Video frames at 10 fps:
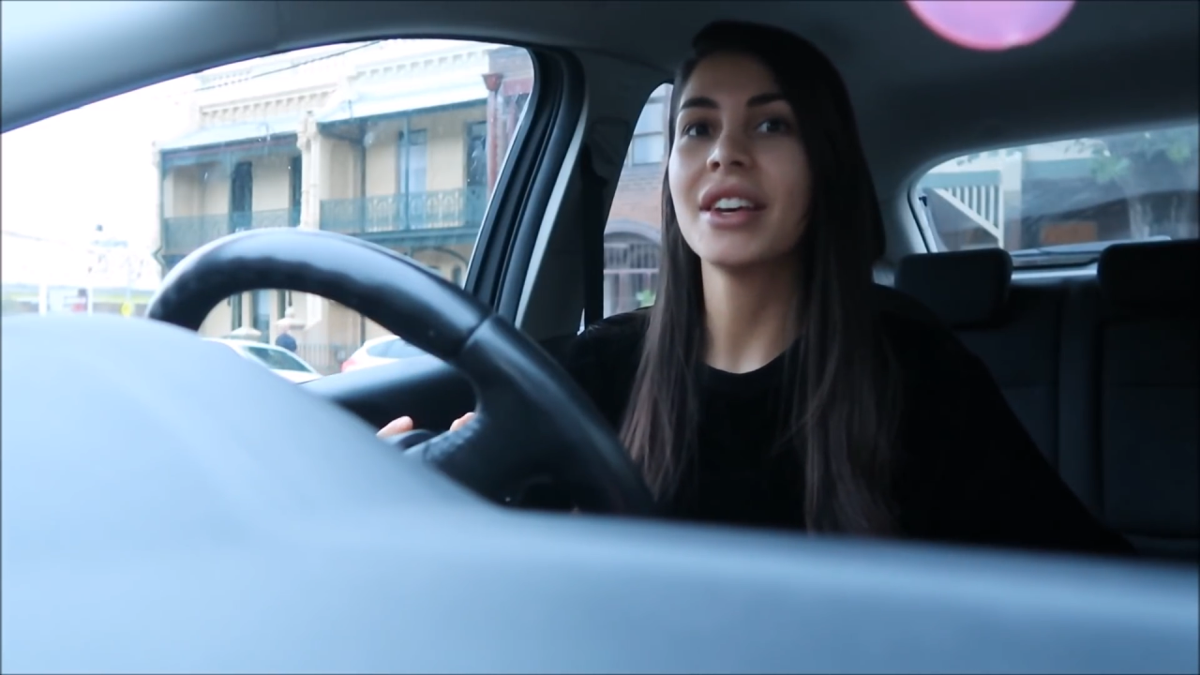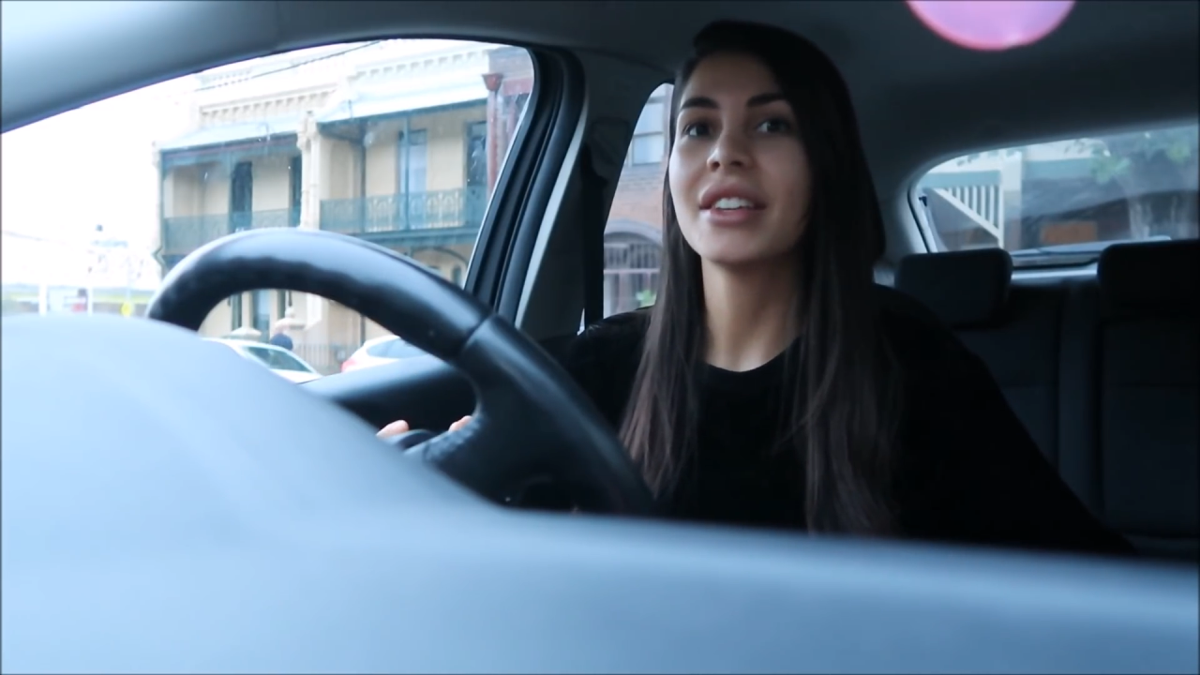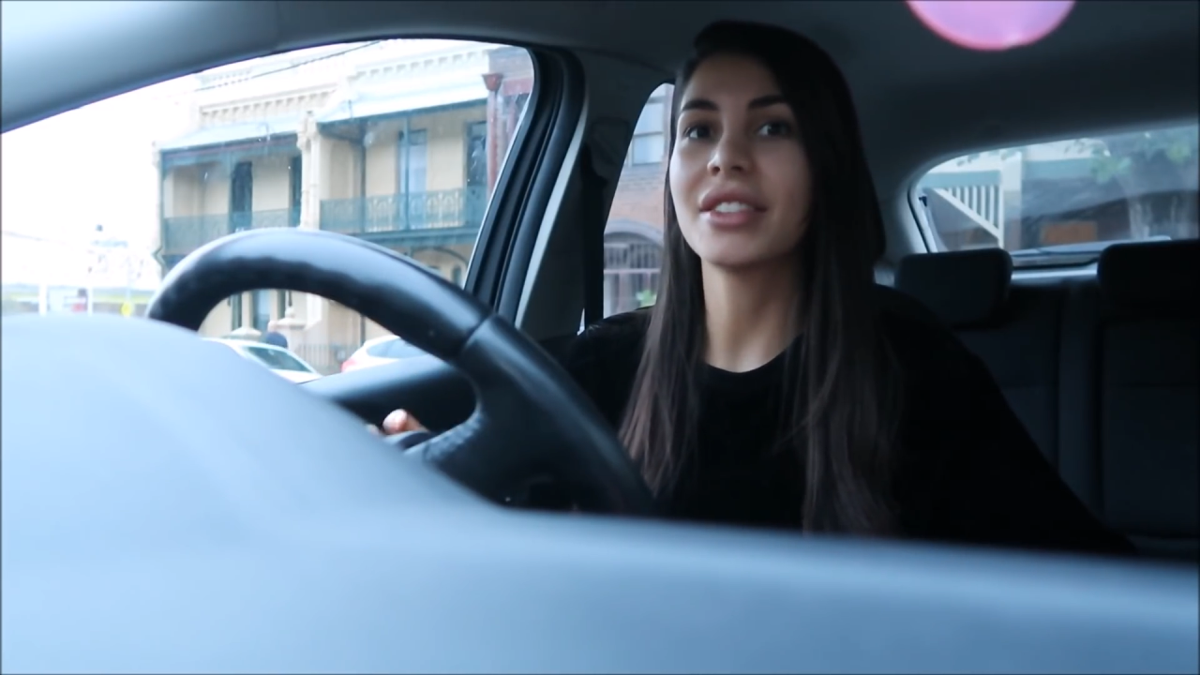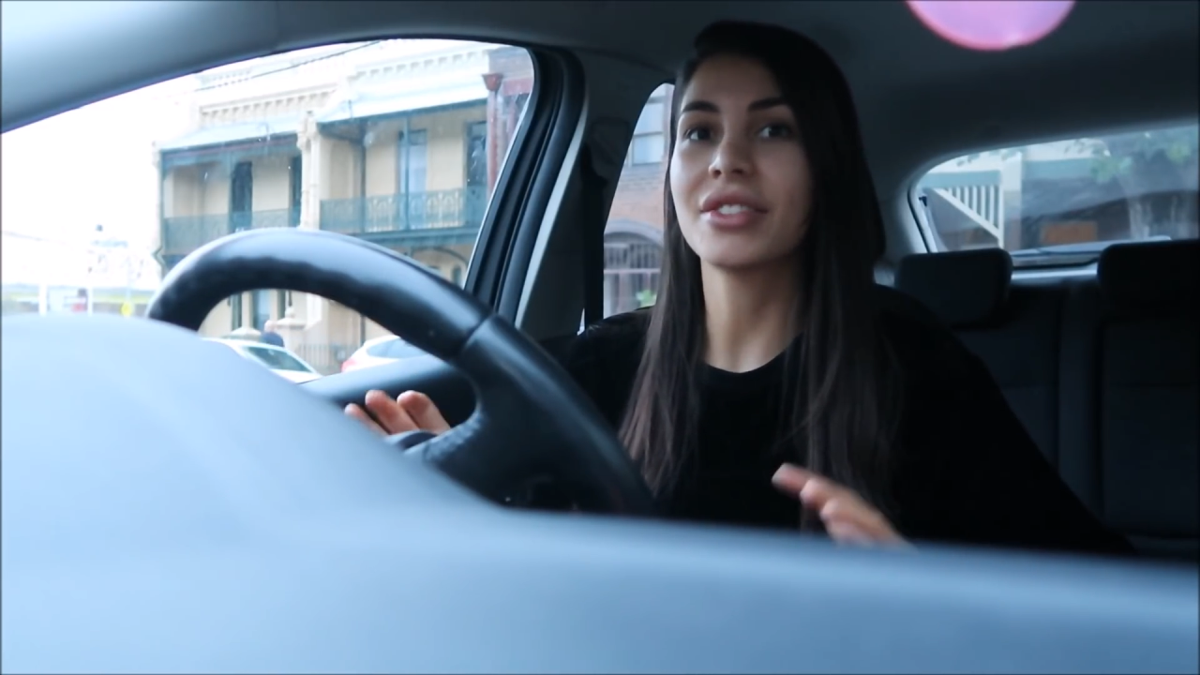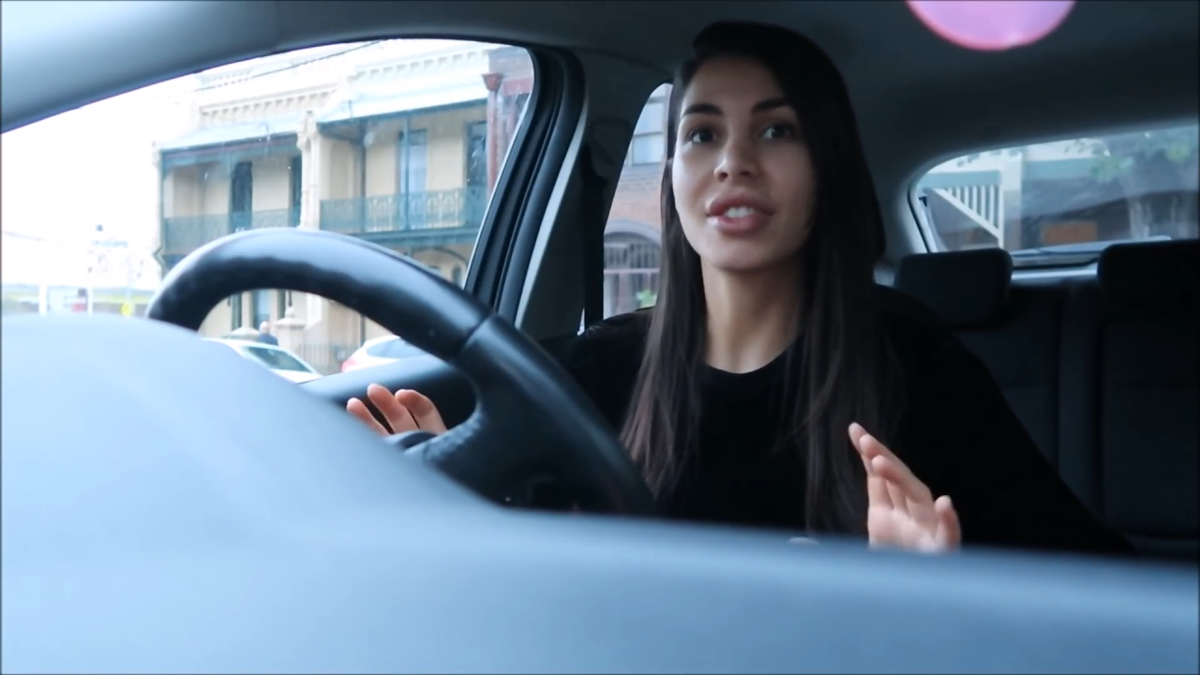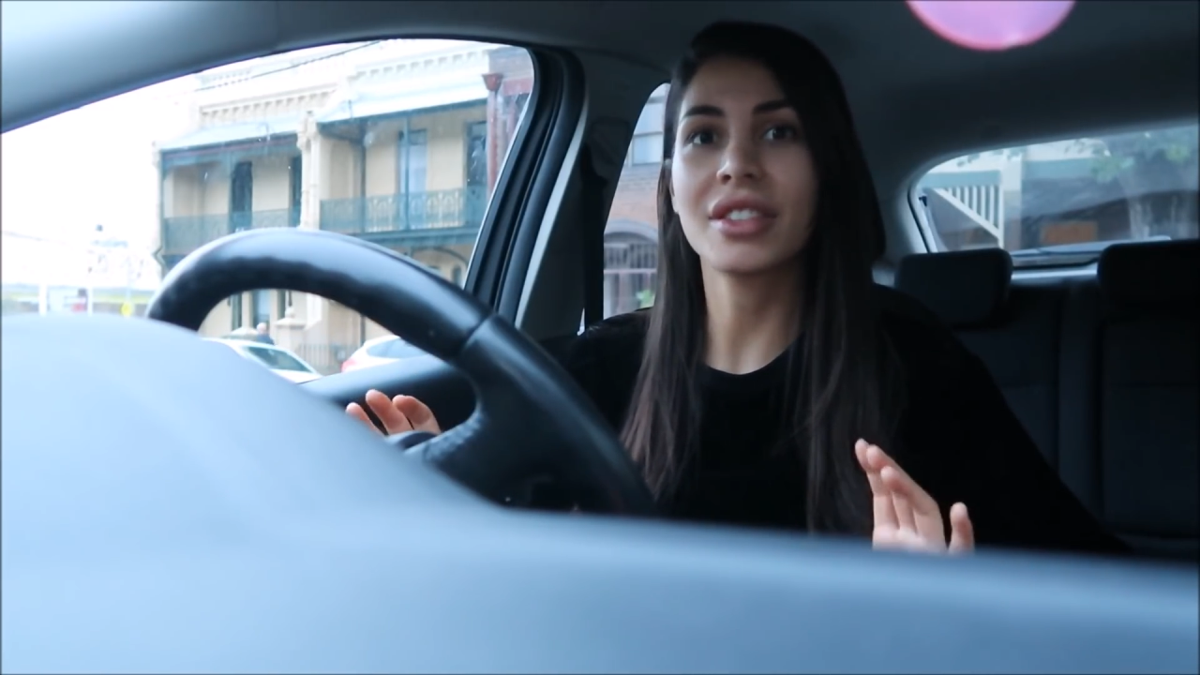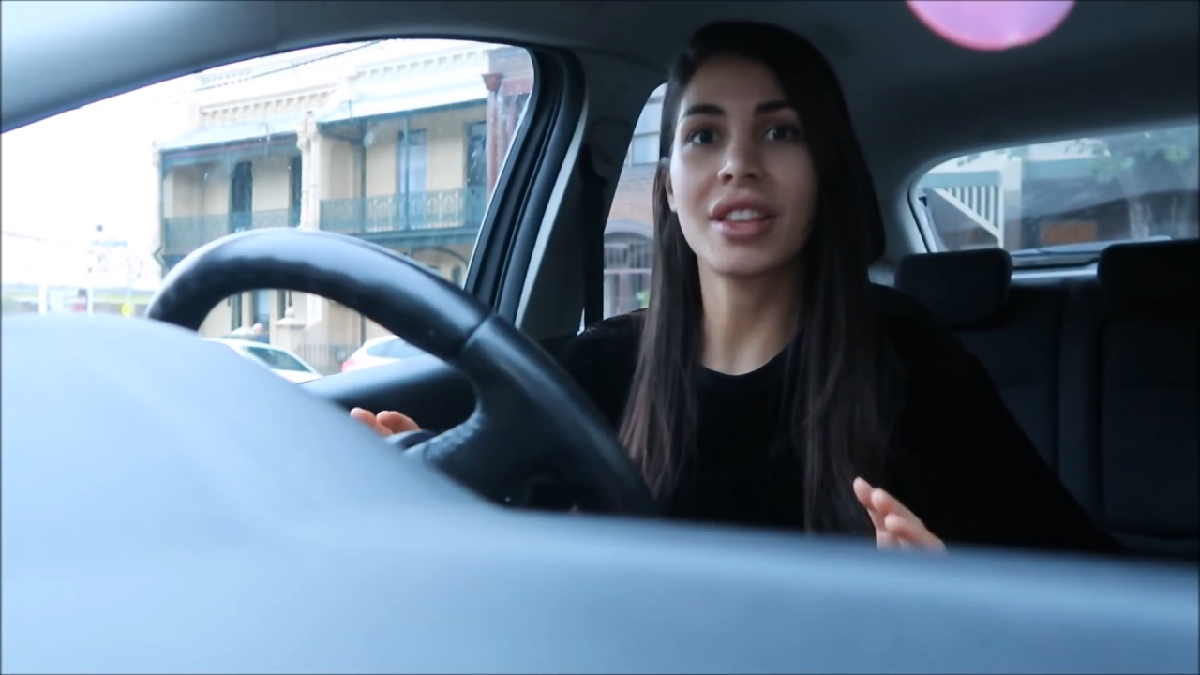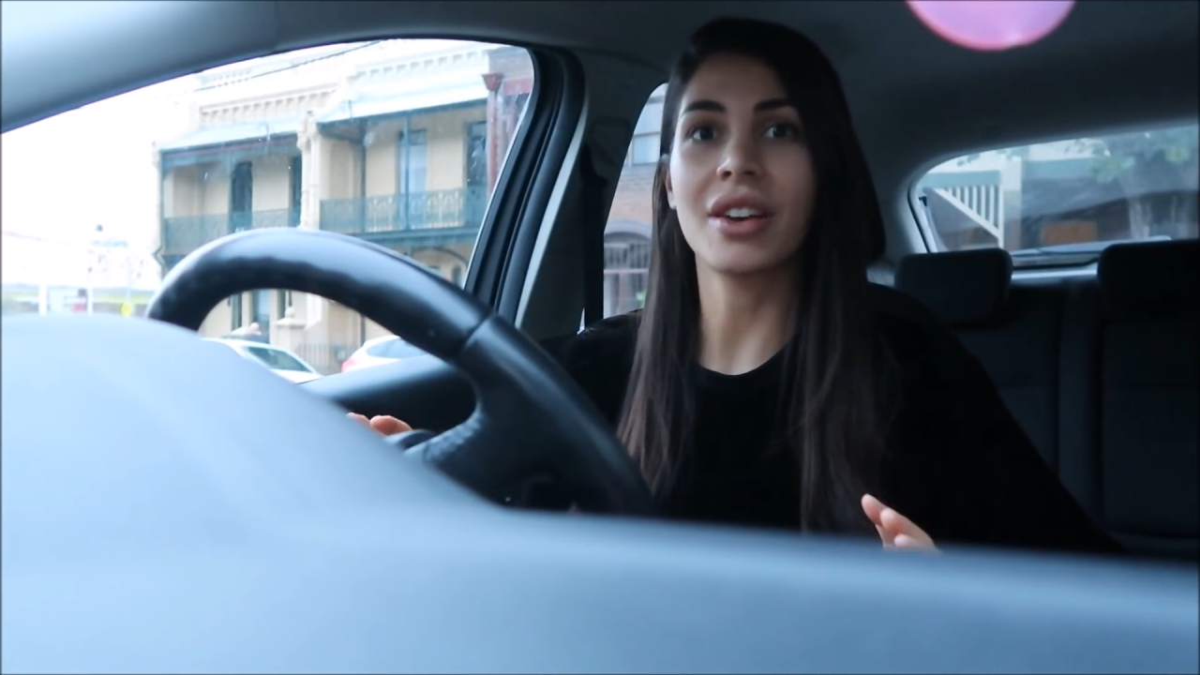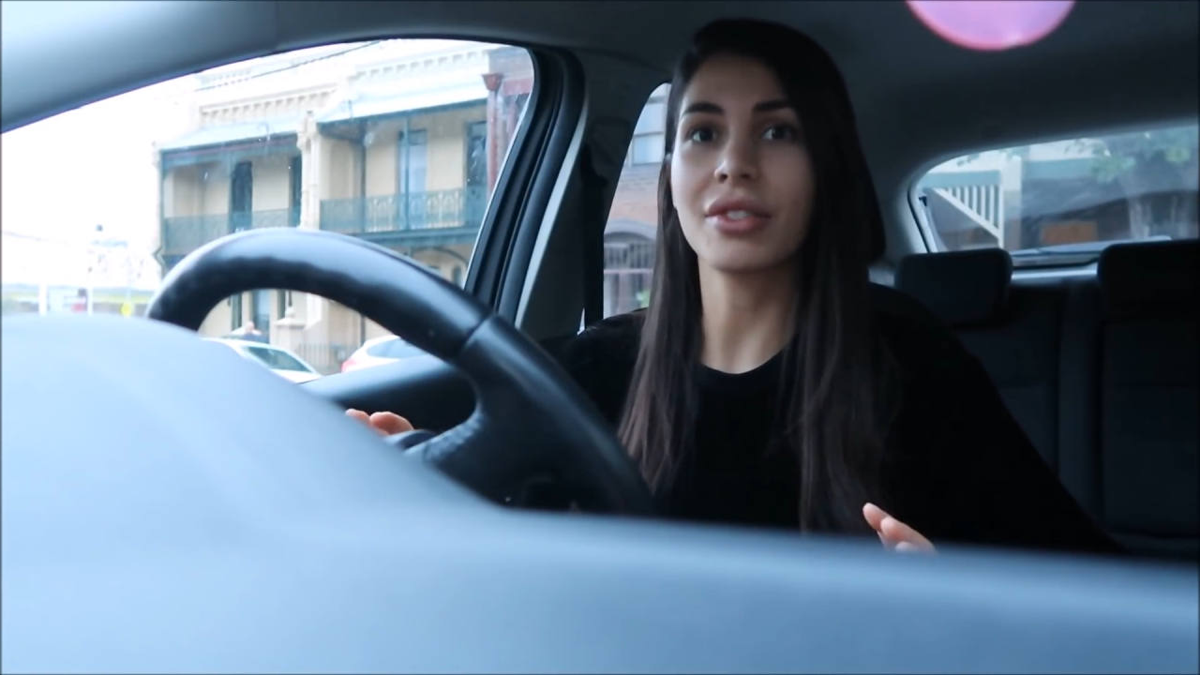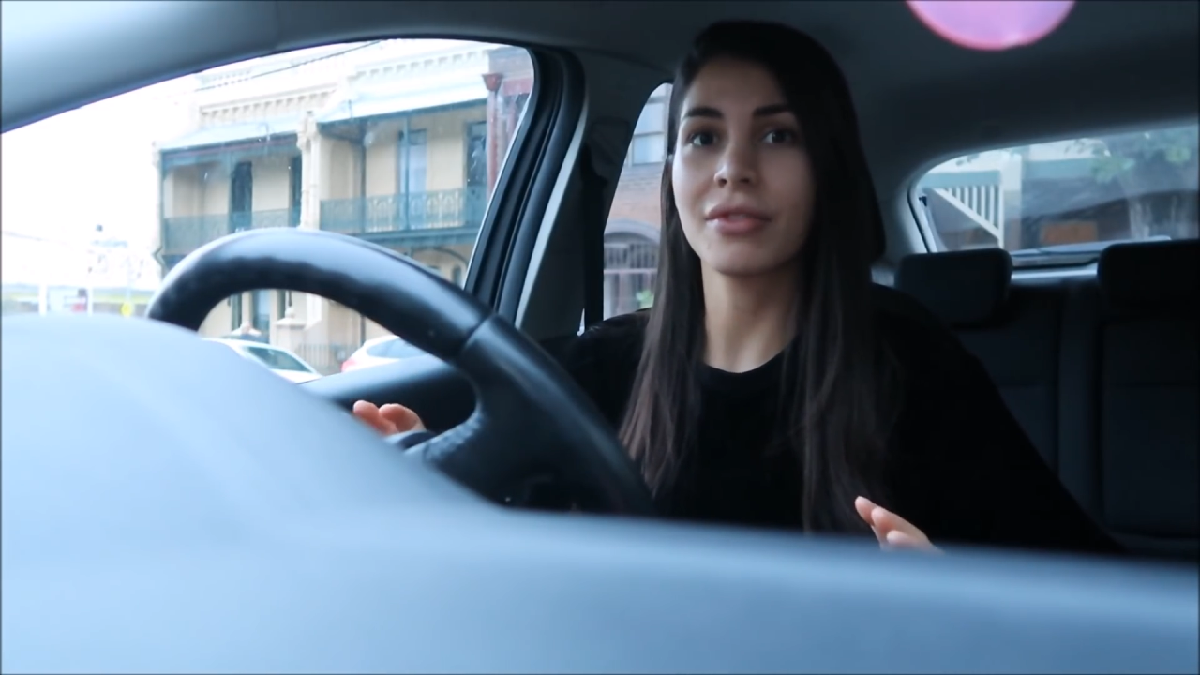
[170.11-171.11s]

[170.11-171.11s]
to shit that